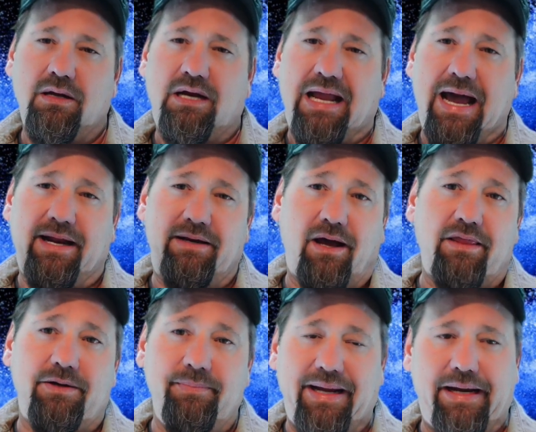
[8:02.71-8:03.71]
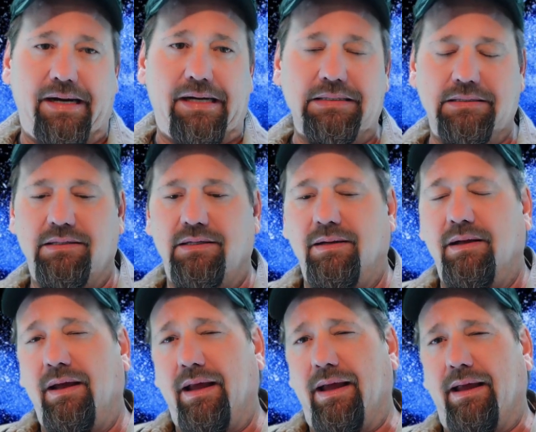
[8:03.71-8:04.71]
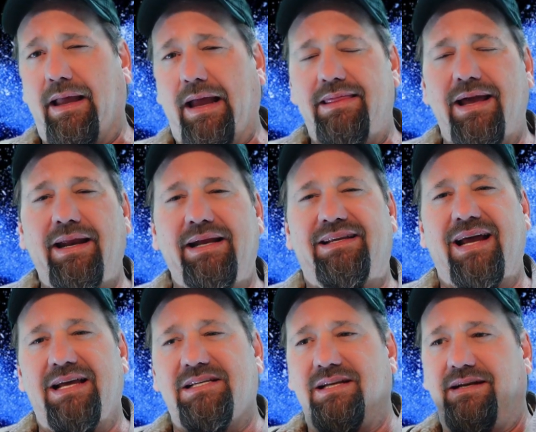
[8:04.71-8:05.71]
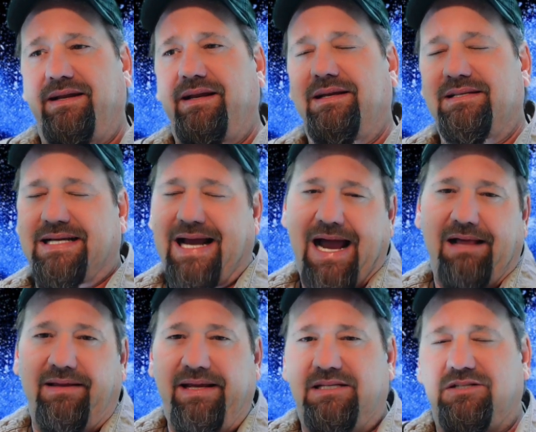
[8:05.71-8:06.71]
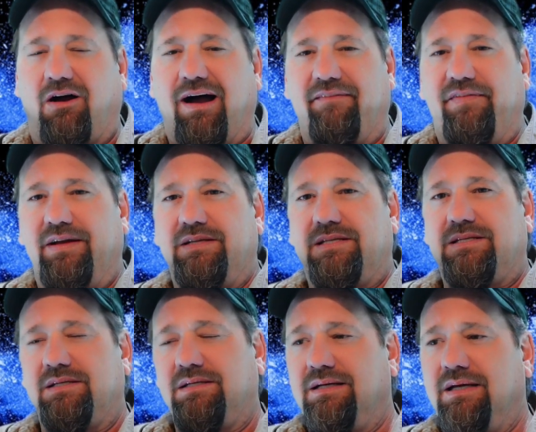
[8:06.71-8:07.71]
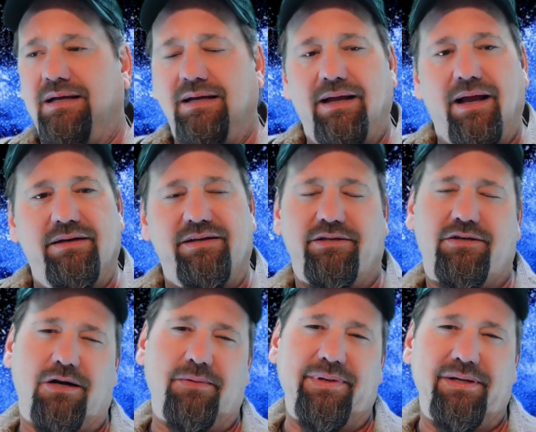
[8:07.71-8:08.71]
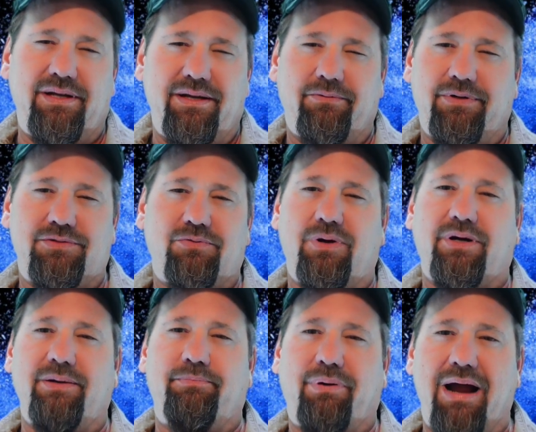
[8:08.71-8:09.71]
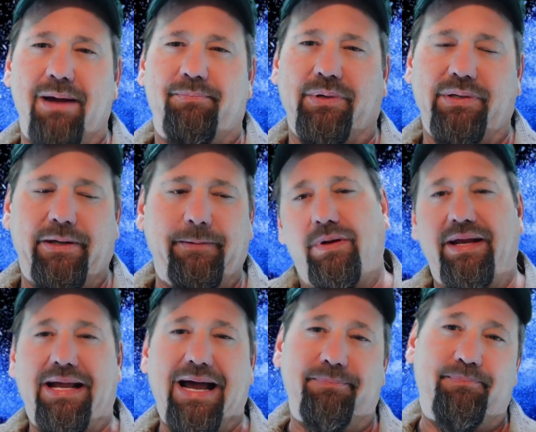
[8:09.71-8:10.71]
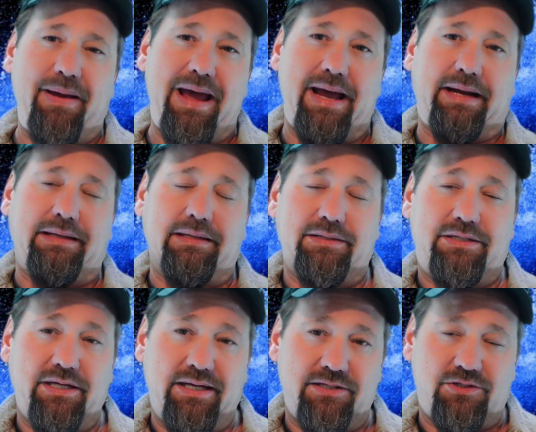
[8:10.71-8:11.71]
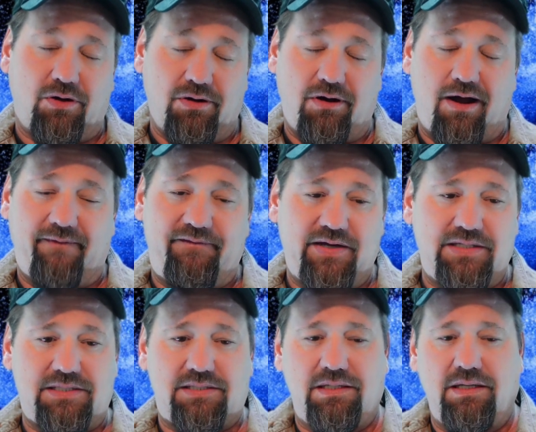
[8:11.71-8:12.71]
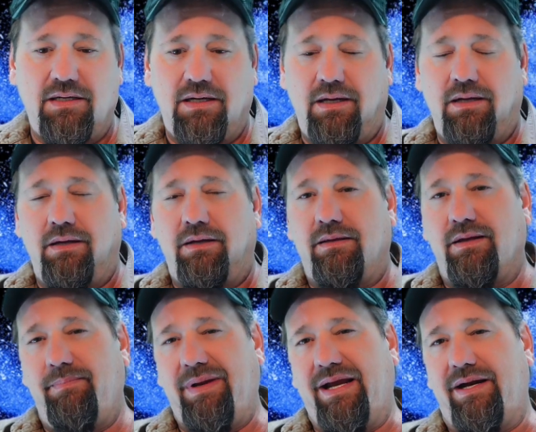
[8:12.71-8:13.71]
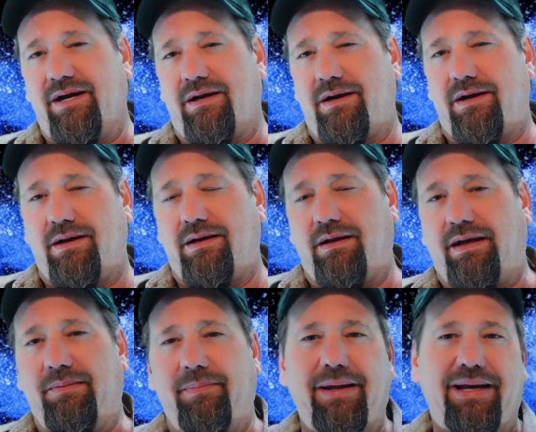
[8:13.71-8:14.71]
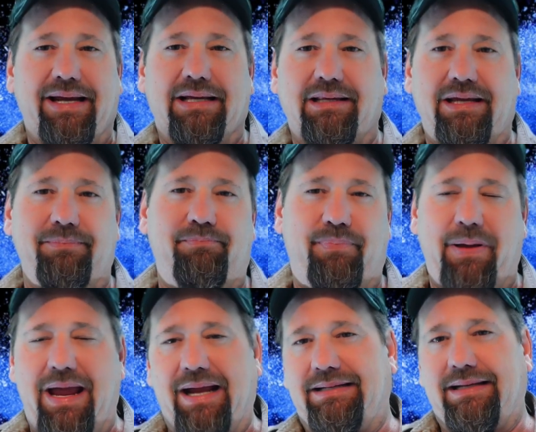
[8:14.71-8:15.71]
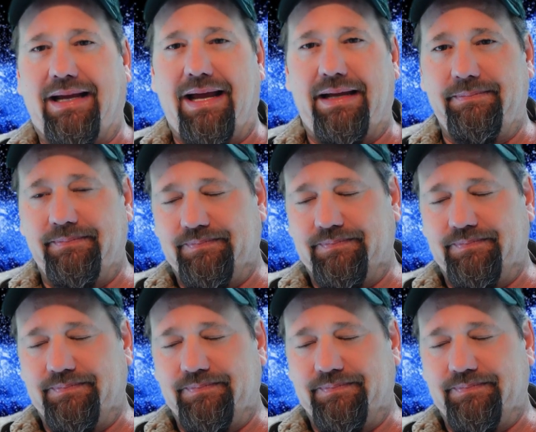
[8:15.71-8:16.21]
got another meter, and then he tested it in his colleague's office and determined it was working properly. When he got back to his own office, the meter immediately pegged again.